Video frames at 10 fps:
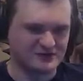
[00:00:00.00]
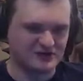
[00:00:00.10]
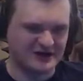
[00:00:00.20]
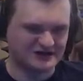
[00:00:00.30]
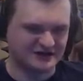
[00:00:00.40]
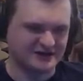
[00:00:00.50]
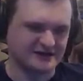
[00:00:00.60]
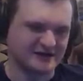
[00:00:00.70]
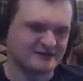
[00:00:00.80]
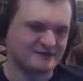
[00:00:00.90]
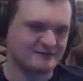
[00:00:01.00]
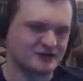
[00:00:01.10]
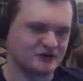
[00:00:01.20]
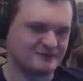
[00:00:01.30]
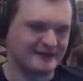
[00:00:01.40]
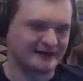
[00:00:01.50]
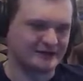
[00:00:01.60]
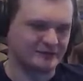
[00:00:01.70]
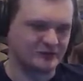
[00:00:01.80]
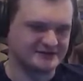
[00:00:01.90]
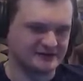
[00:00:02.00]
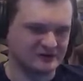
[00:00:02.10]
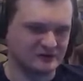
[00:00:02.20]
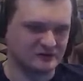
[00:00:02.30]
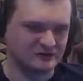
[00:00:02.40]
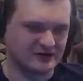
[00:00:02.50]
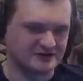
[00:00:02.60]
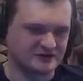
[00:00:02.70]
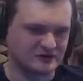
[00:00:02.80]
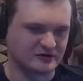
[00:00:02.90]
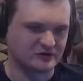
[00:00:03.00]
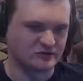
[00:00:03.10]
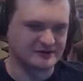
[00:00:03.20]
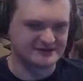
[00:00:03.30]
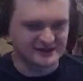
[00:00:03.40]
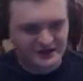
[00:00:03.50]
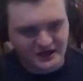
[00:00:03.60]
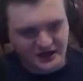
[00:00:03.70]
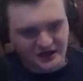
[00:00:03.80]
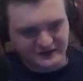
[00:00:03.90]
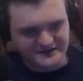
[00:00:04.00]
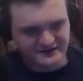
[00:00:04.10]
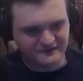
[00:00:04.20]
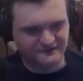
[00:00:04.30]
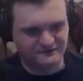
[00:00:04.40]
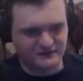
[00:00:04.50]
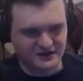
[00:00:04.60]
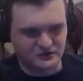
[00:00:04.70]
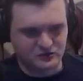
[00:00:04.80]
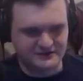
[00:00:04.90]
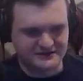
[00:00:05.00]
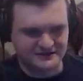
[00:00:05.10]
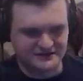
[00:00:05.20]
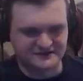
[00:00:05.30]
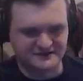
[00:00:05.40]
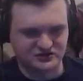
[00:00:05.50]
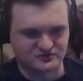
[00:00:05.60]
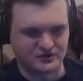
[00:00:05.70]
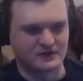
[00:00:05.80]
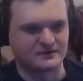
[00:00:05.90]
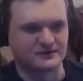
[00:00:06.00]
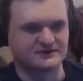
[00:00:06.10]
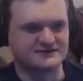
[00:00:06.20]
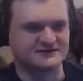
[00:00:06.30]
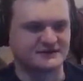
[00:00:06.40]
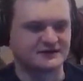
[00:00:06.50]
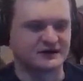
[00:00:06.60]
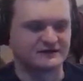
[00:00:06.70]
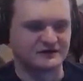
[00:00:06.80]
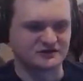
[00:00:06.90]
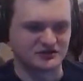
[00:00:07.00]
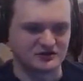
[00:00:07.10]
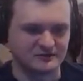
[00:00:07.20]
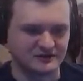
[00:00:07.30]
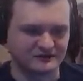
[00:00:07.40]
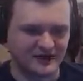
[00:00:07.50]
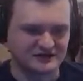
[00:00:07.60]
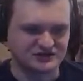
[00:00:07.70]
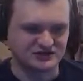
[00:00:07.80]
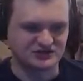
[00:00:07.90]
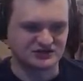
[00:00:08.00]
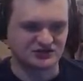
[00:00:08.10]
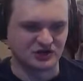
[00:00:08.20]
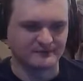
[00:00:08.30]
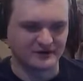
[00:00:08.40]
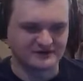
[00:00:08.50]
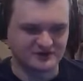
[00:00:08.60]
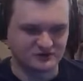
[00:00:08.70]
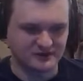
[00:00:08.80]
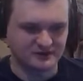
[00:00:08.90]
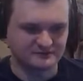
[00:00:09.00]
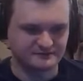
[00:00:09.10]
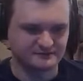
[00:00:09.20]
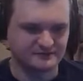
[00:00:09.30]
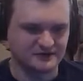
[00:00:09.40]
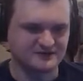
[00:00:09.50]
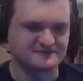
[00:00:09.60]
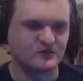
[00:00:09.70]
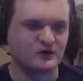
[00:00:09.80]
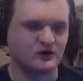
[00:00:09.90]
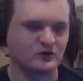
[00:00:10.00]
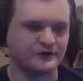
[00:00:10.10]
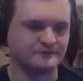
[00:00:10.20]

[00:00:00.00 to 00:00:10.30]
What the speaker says: You don't actually need any of them, but they're good backup coins in case you kill one of the Goombas. These big Goombas actually have a special property. Since I already got that, I'll show you. But if I just jump on this Goomba, he gives me 1 coin.